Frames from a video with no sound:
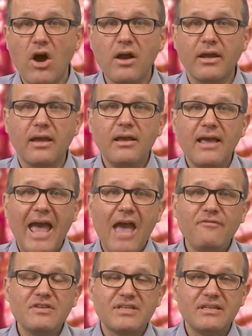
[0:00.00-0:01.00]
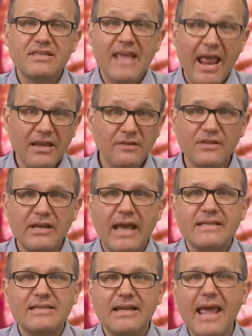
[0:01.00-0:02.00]
funk ever since the end of the
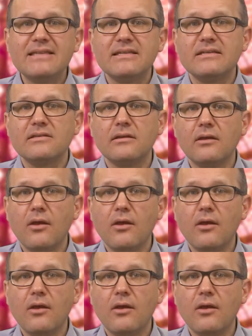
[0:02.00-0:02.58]
1980s.